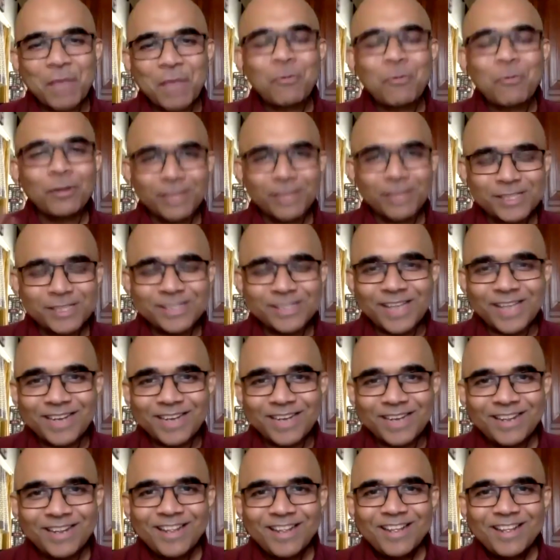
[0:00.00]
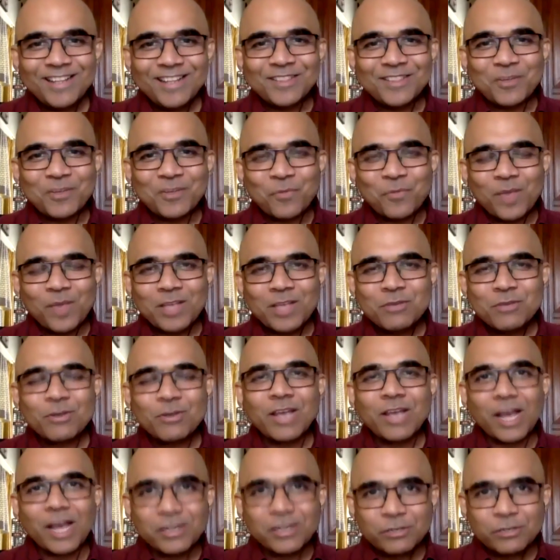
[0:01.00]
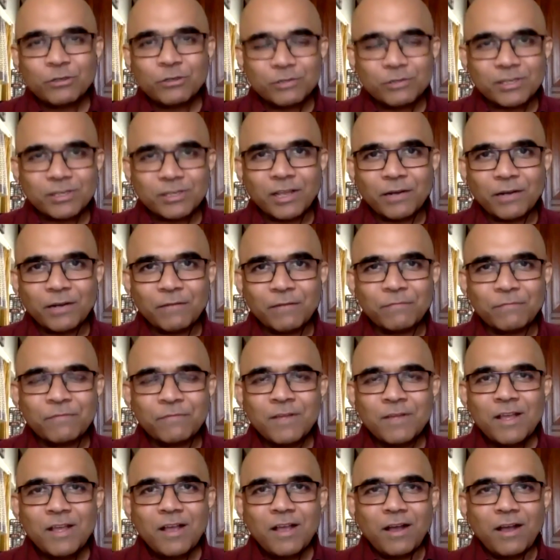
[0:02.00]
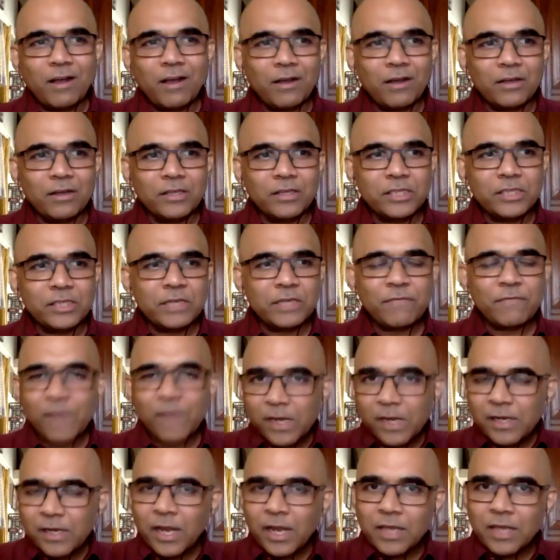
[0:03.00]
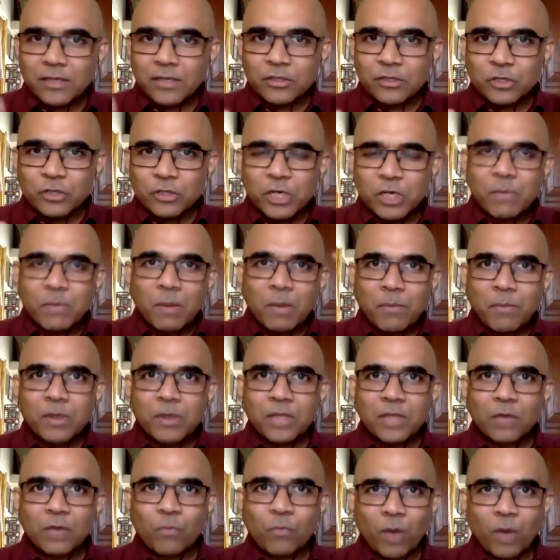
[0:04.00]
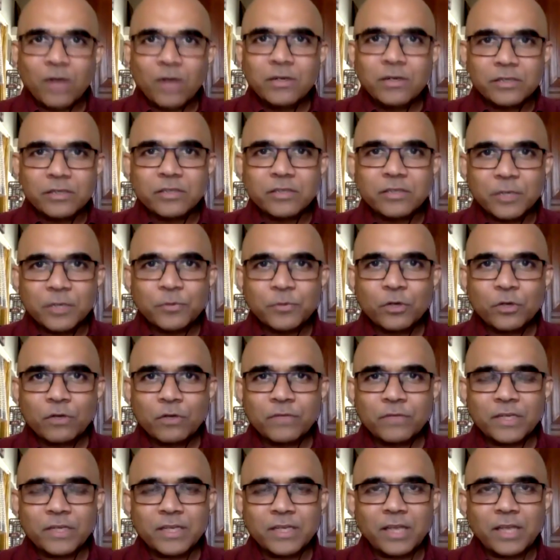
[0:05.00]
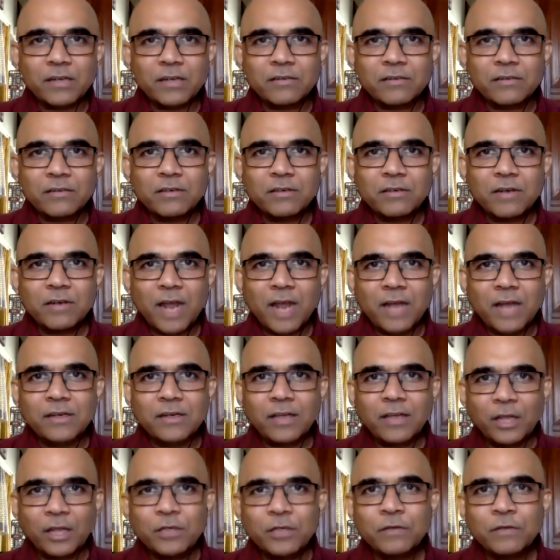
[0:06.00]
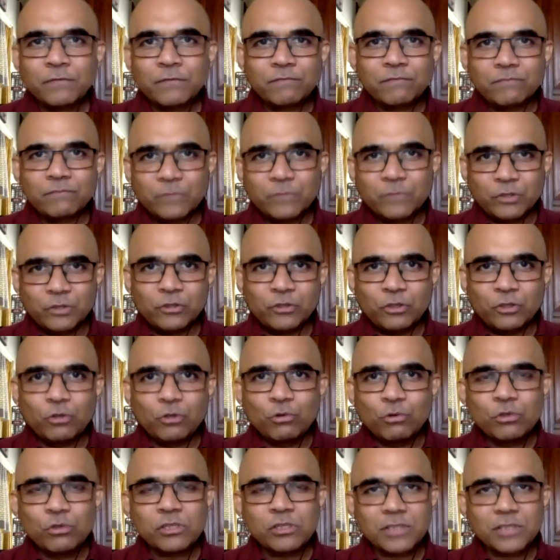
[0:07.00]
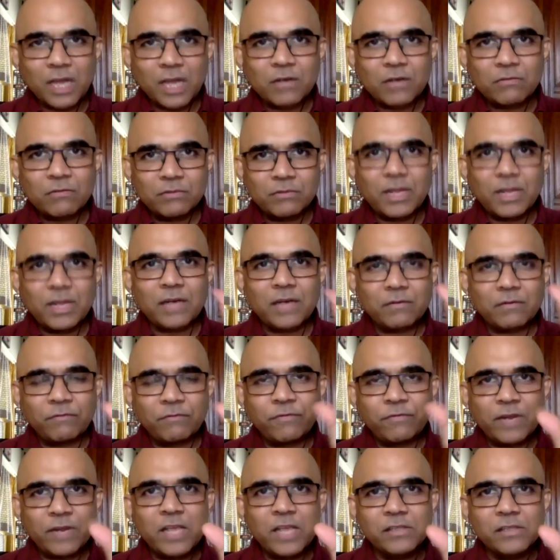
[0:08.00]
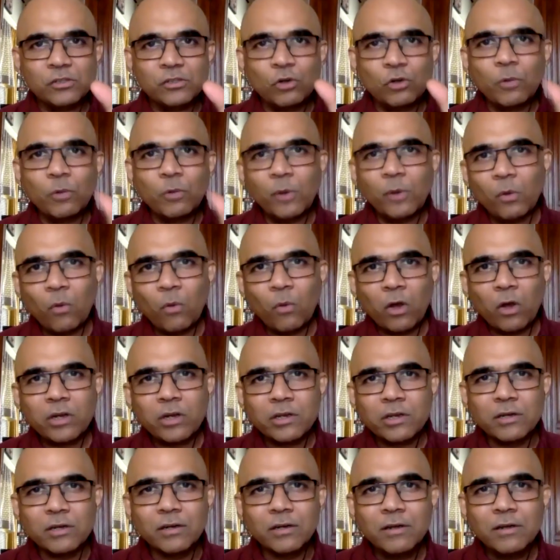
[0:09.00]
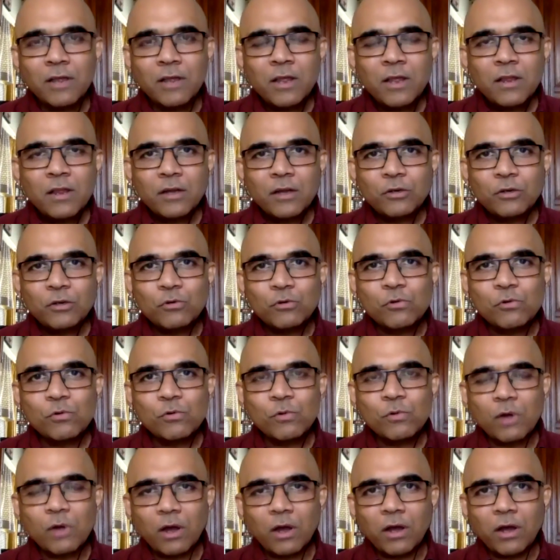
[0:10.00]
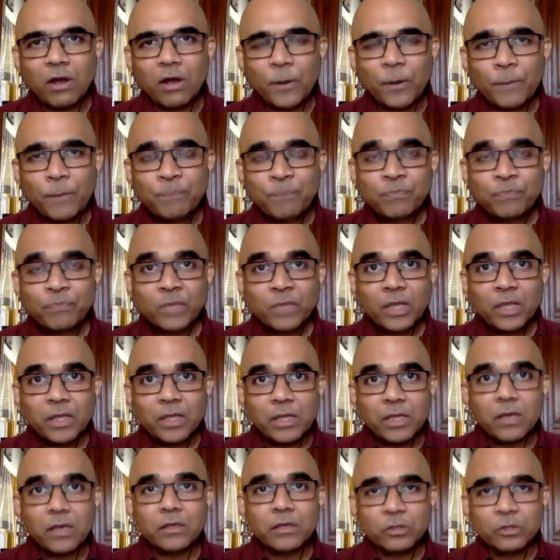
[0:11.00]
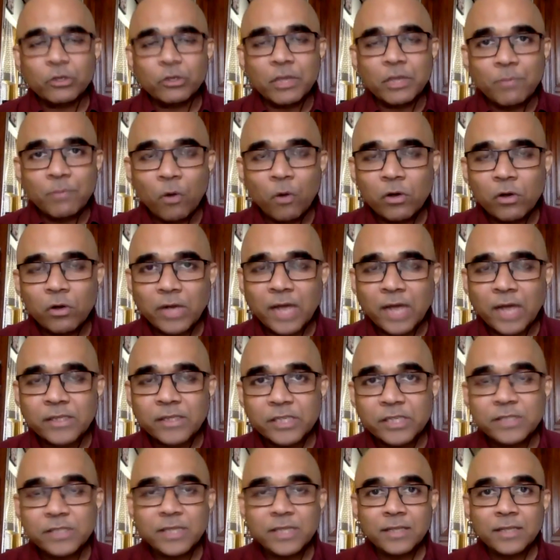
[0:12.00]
on the set, the way you carried yourself, she felt like you remembered that one description of that character and kind of used that phrase, noble warrior, to emote. And she said